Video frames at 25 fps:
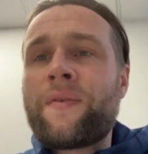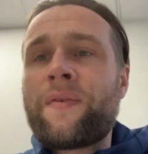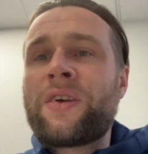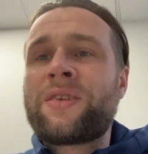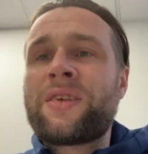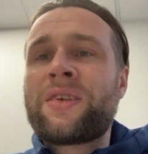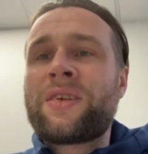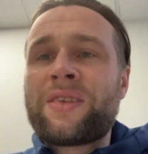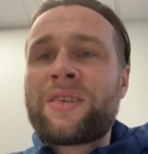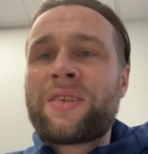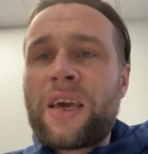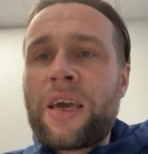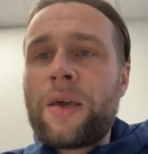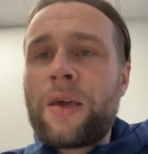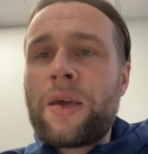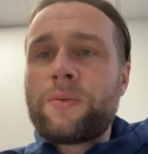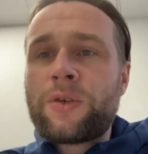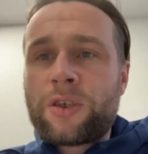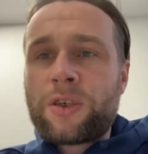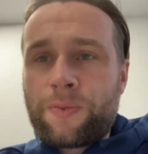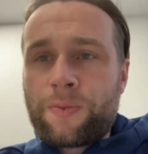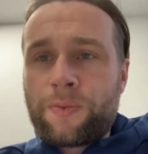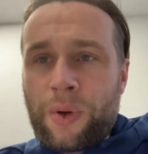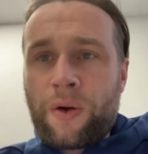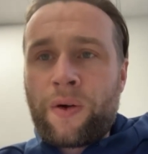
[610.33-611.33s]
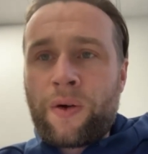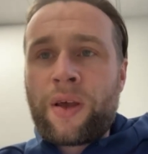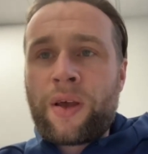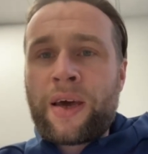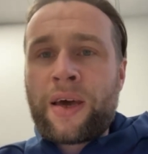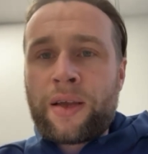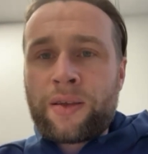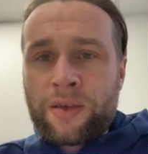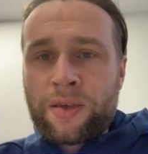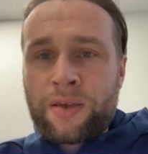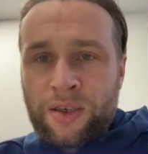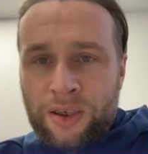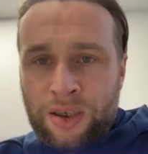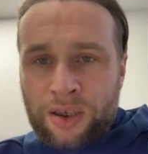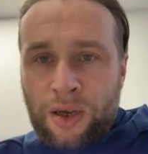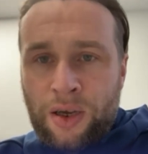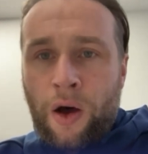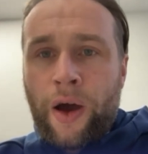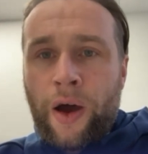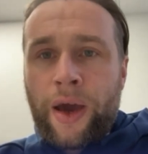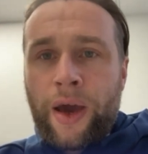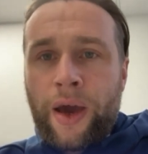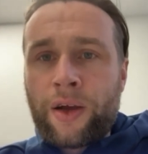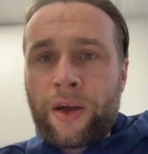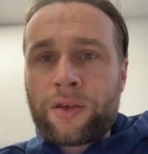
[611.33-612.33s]
It's a team spirit and that
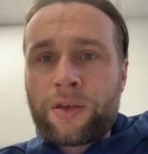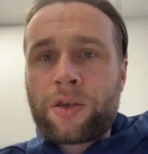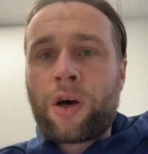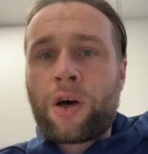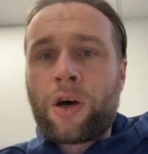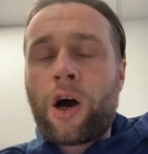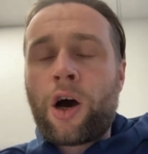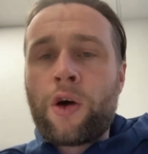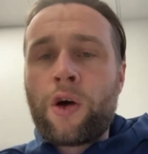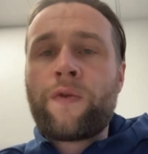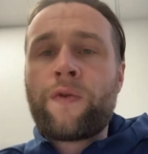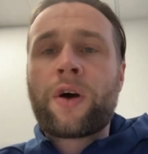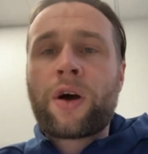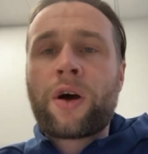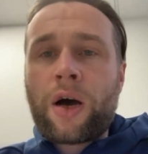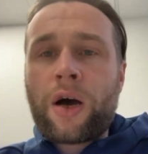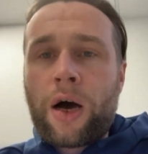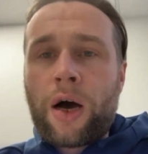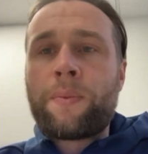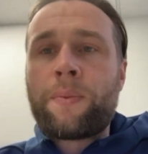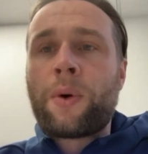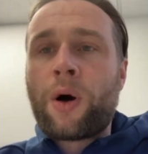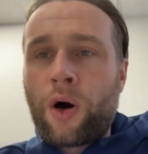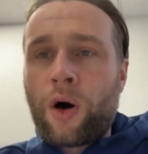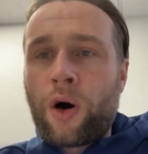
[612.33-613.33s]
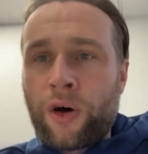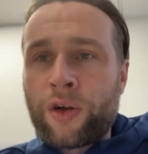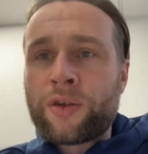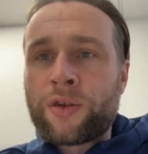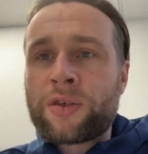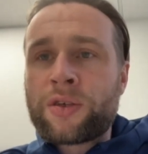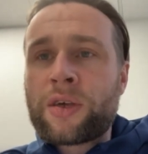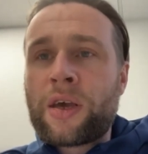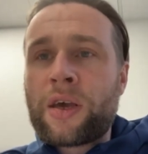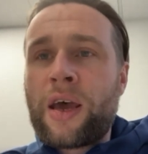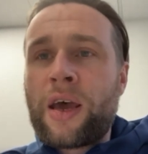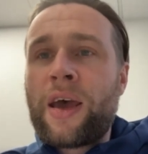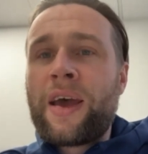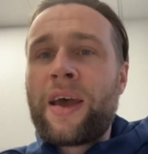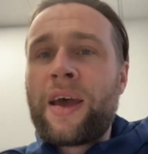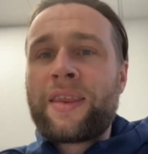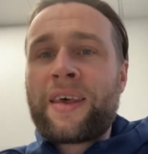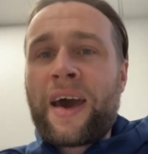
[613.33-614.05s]
desire to overcome odds.